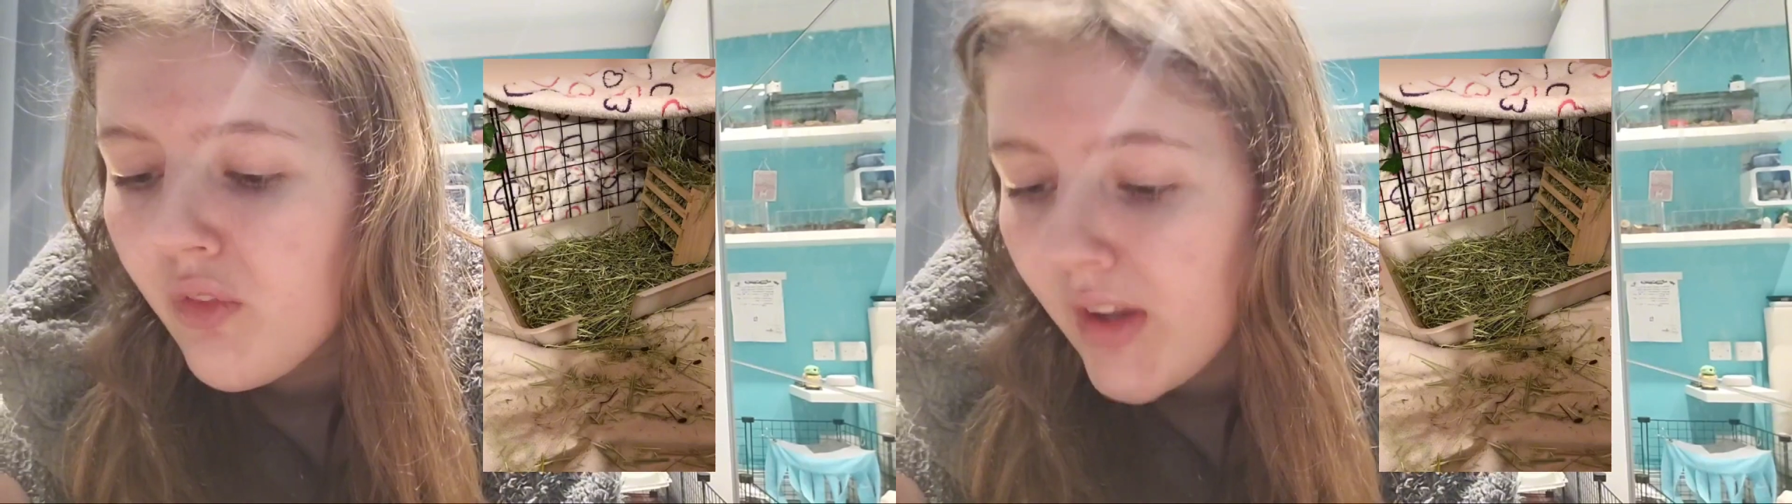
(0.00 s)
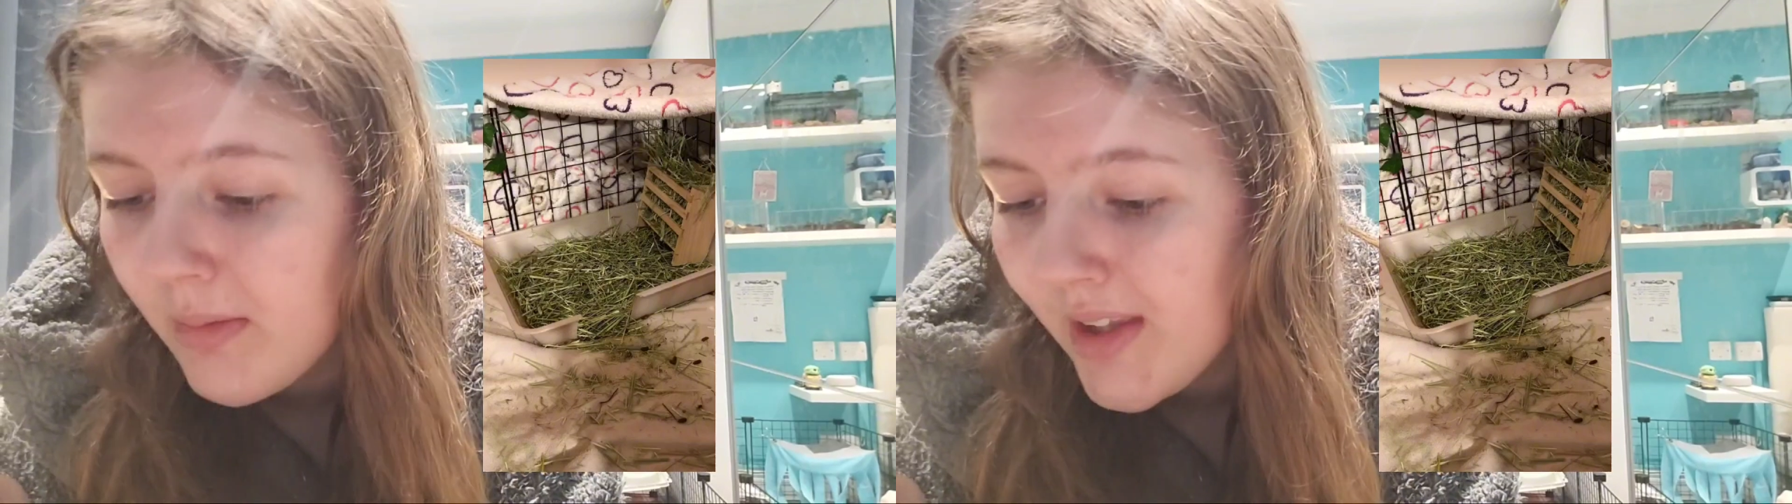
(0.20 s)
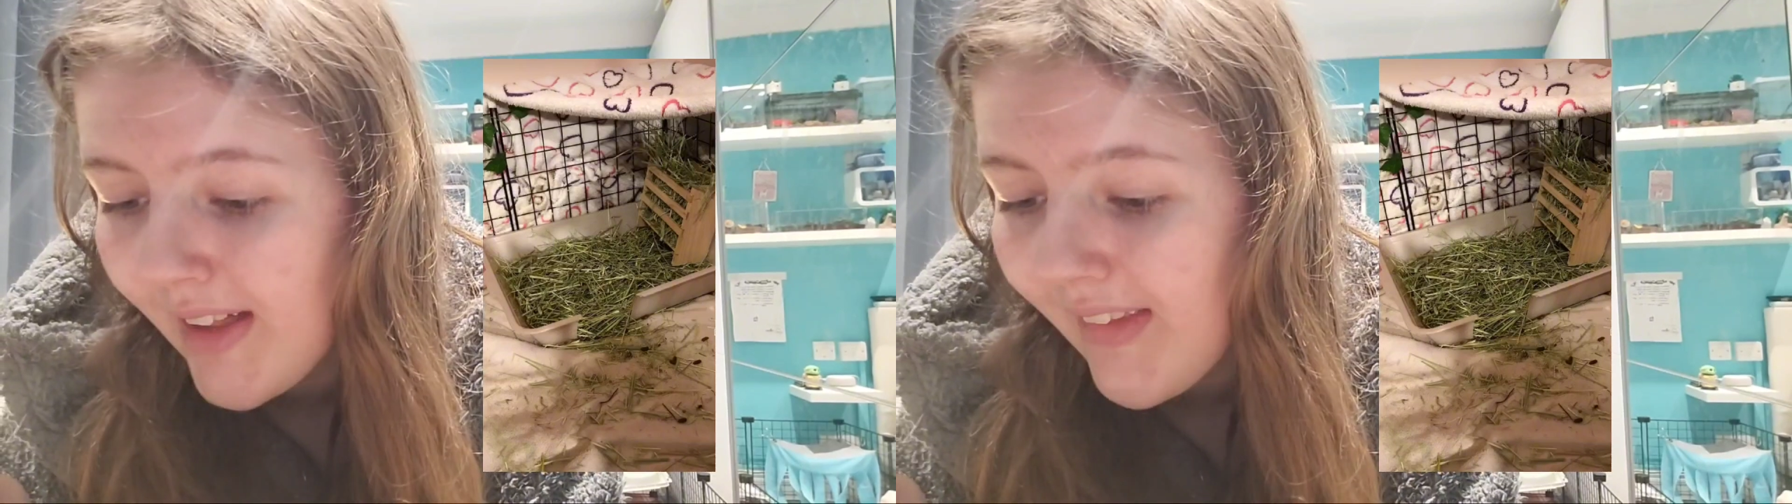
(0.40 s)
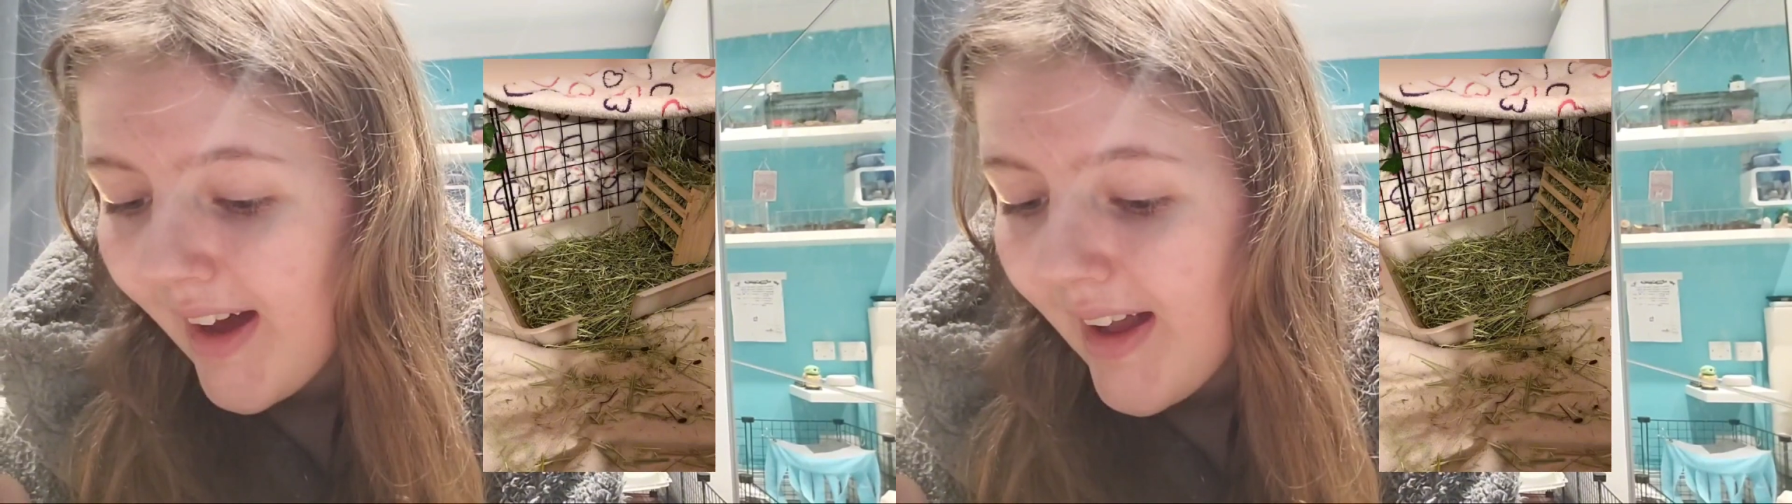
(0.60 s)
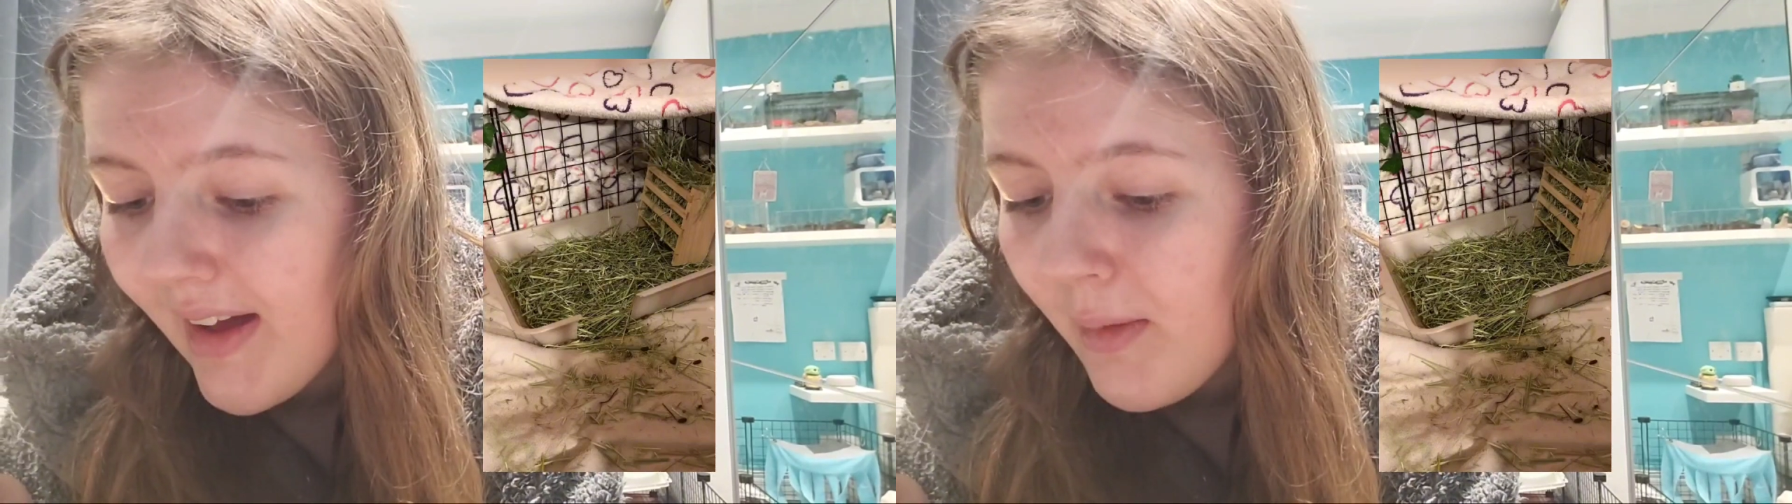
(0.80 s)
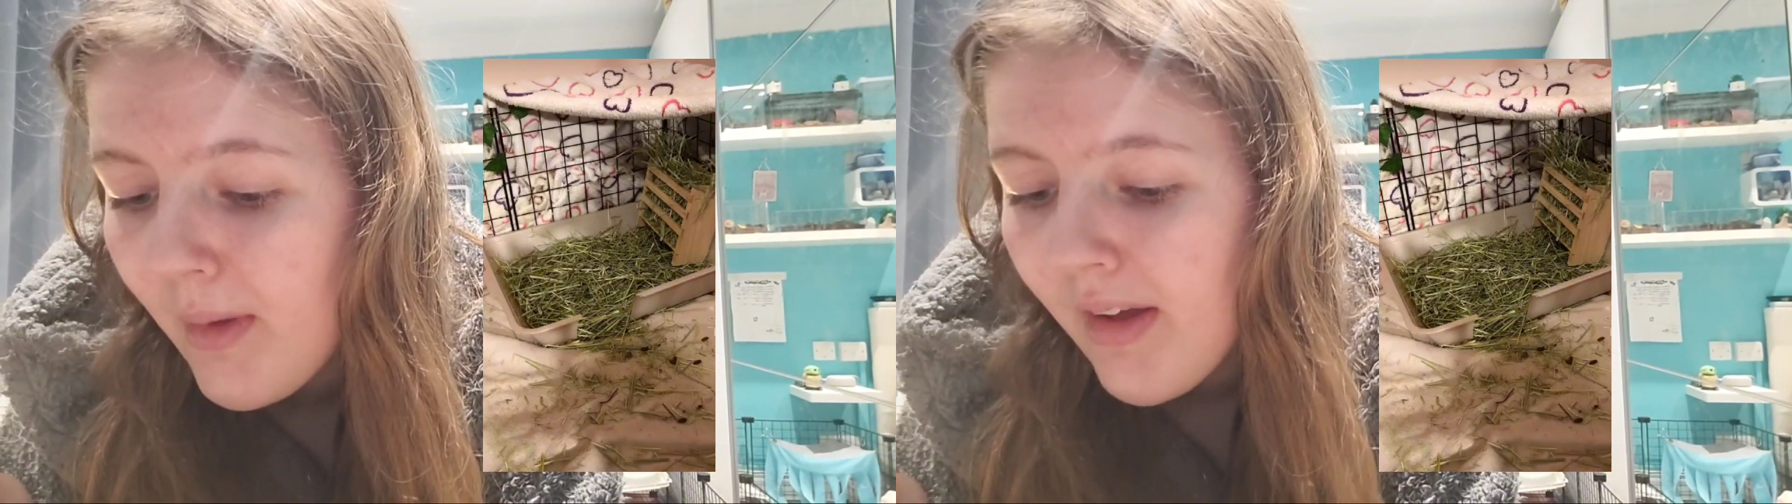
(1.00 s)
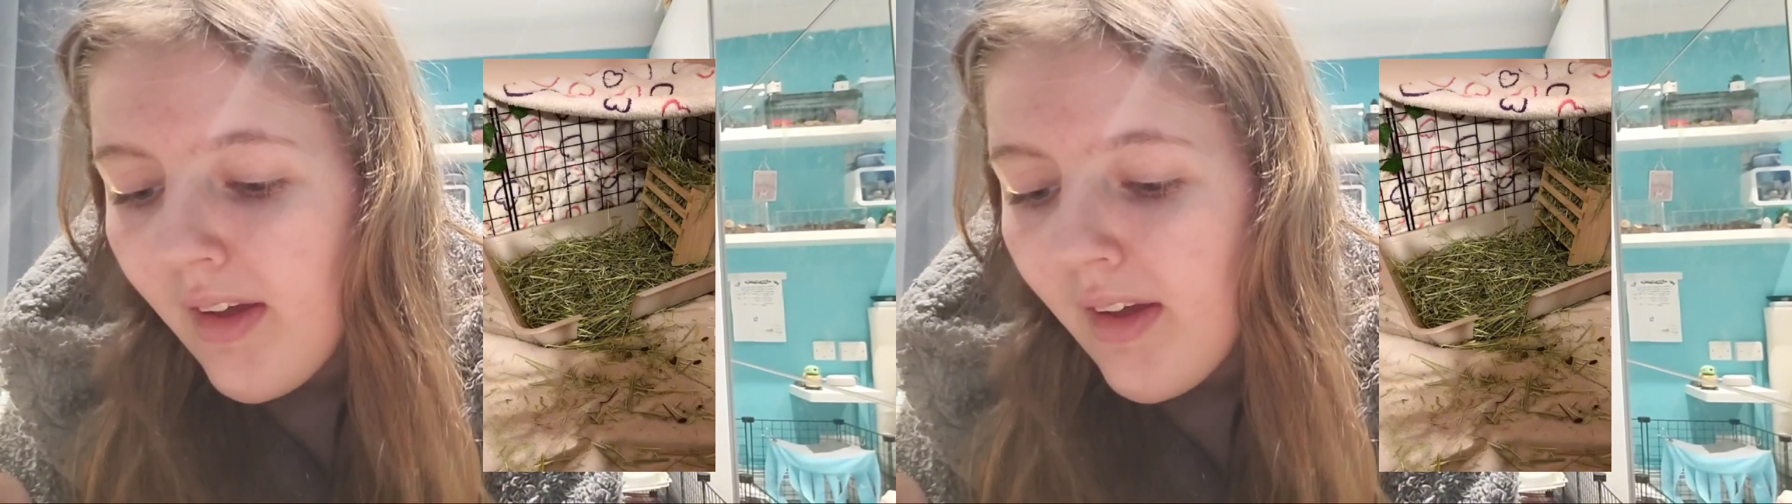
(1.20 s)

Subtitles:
for them to get the hay out.